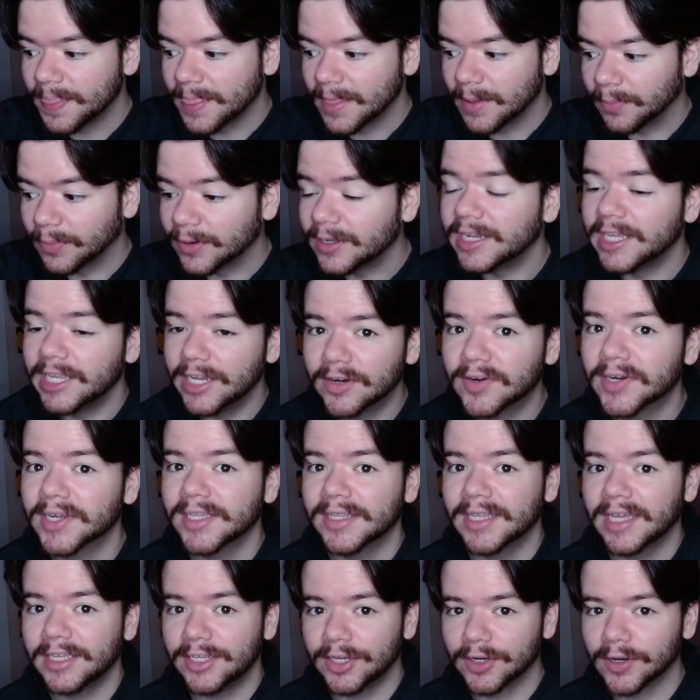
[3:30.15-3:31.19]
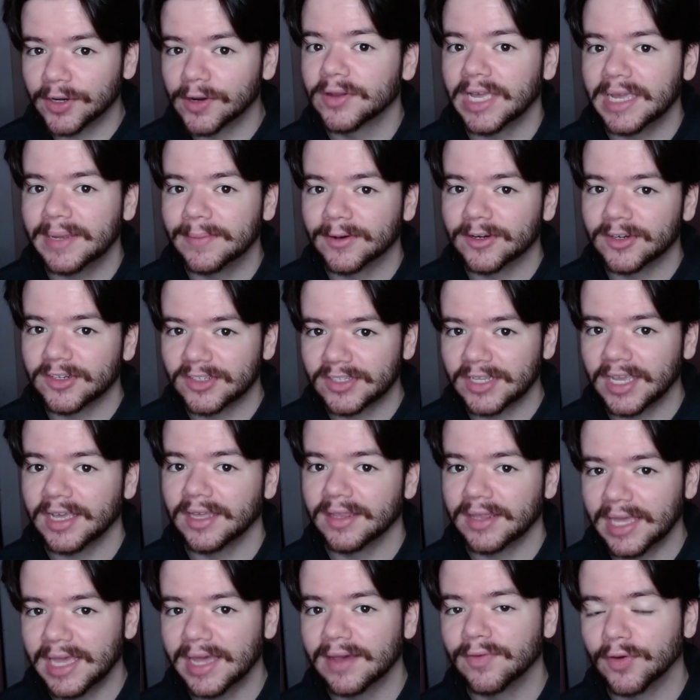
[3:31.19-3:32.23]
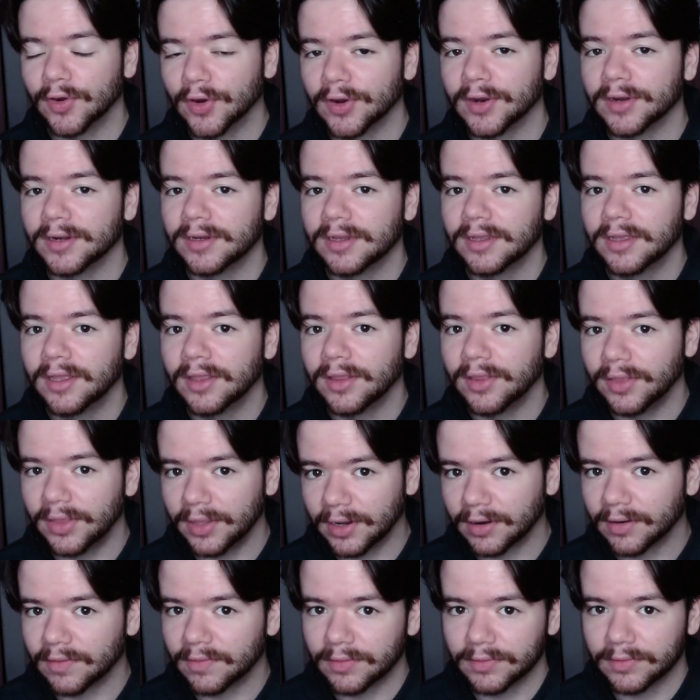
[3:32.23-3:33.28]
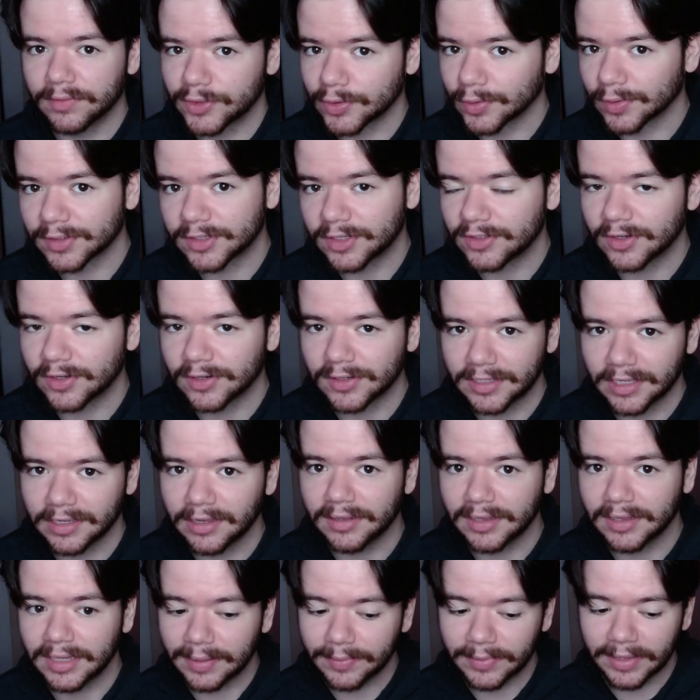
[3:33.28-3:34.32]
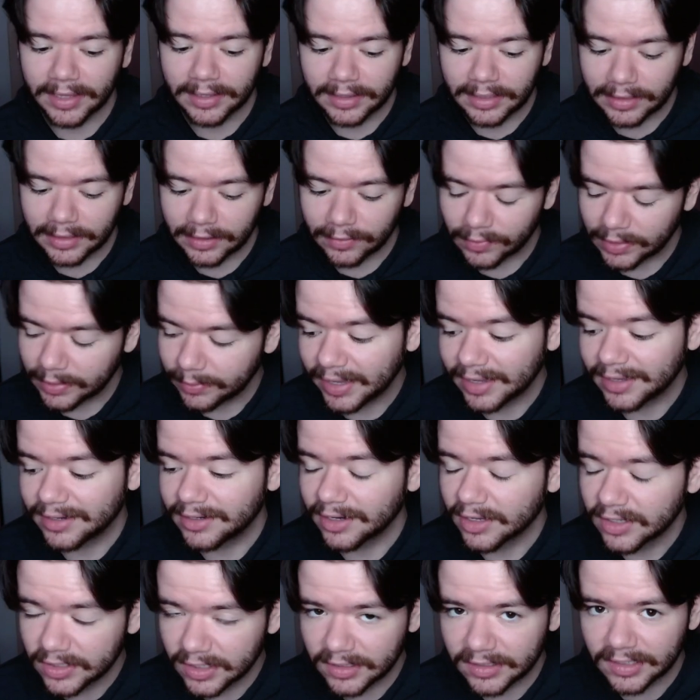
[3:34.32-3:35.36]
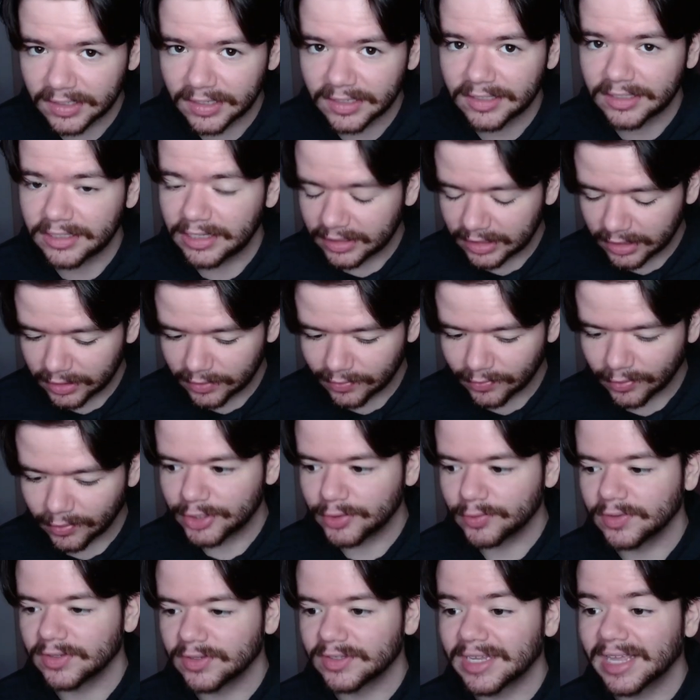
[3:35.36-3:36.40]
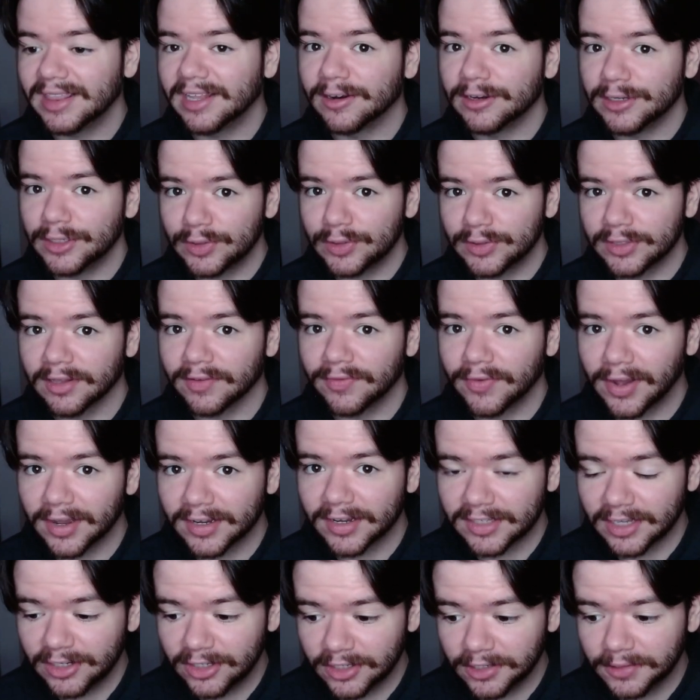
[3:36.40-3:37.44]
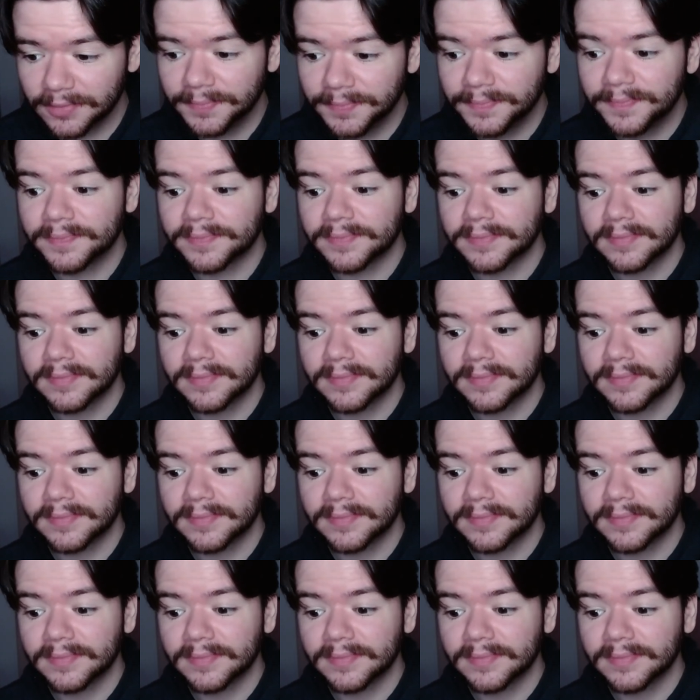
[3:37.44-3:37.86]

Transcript: But hearing that Eurogamer is saying they have heard, their sources are telling them that the remake does exist, yes, it's Virtuos, and they're using the Fox engine,